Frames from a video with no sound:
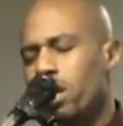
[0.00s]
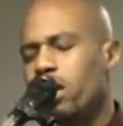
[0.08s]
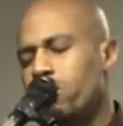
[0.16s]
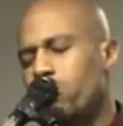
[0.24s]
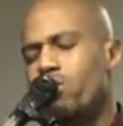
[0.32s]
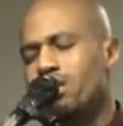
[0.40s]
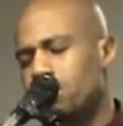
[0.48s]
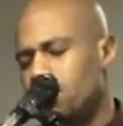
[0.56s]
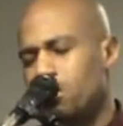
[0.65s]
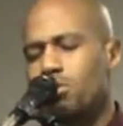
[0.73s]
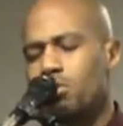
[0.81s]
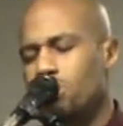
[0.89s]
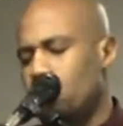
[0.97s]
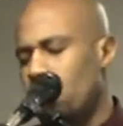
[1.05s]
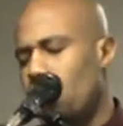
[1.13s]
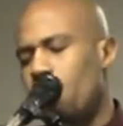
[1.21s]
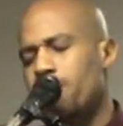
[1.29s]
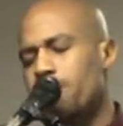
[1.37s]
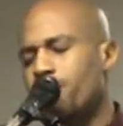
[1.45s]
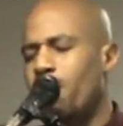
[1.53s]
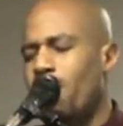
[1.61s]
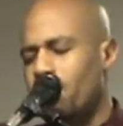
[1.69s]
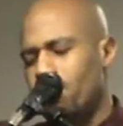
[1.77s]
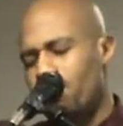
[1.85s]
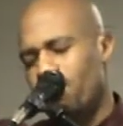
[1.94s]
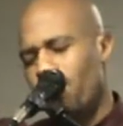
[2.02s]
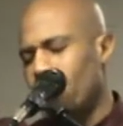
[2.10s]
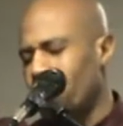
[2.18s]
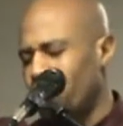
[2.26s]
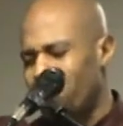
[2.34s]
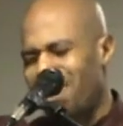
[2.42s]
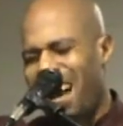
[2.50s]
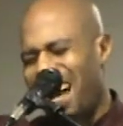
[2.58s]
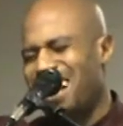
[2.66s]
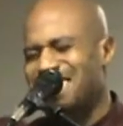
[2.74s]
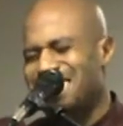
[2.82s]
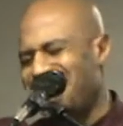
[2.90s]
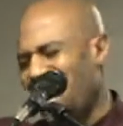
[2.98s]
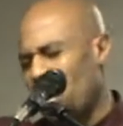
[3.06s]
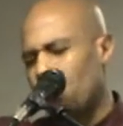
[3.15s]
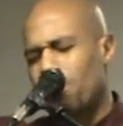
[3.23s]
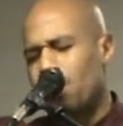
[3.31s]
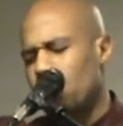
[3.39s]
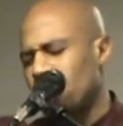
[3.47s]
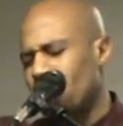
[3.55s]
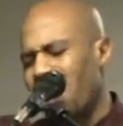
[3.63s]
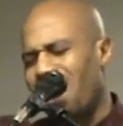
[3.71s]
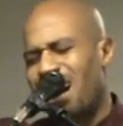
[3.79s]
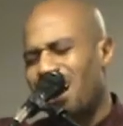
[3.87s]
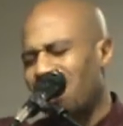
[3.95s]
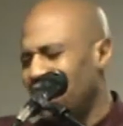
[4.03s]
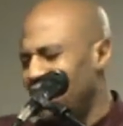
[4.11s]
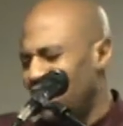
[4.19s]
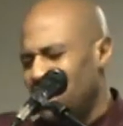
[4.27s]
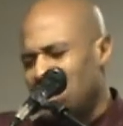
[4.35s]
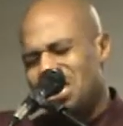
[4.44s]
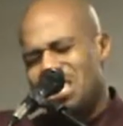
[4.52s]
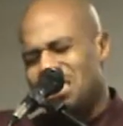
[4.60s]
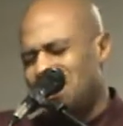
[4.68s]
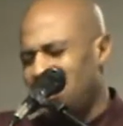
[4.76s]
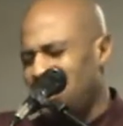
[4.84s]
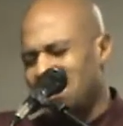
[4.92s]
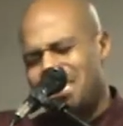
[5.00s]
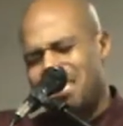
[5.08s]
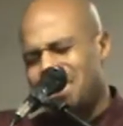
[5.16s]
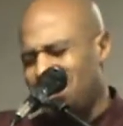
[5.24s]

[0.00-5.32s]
increasing you, the Heavenly Father, the Father of Isaac, Abraham, God, just, just,